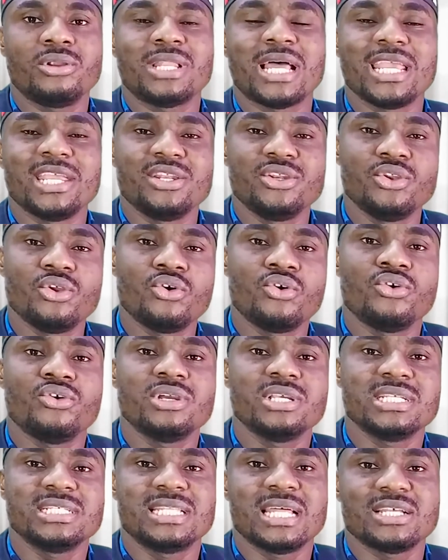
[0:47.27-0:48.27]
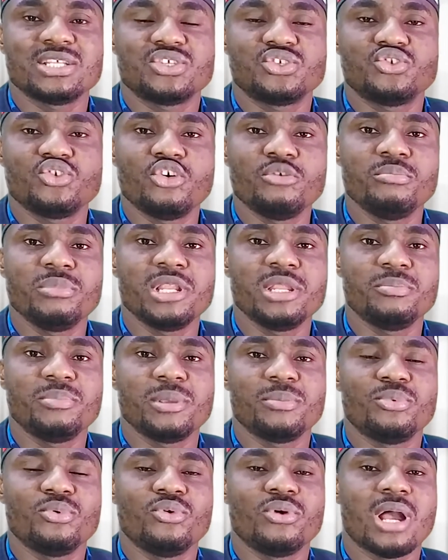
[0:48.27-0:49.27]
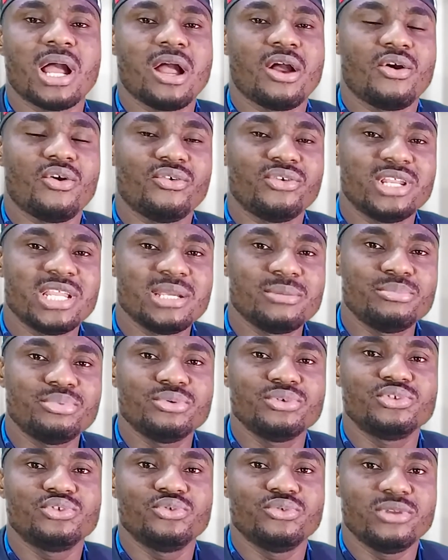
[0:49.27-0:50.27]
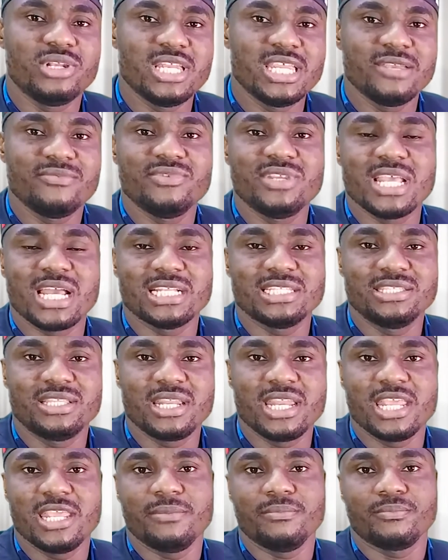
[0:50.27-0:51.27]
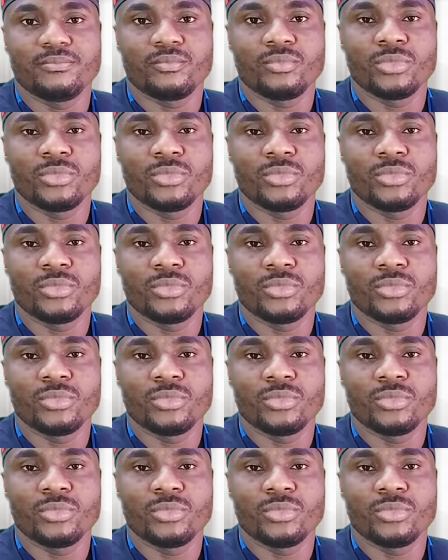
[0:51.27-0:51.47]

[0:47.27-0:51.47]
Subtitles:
I know is that so many people are unable to live their dream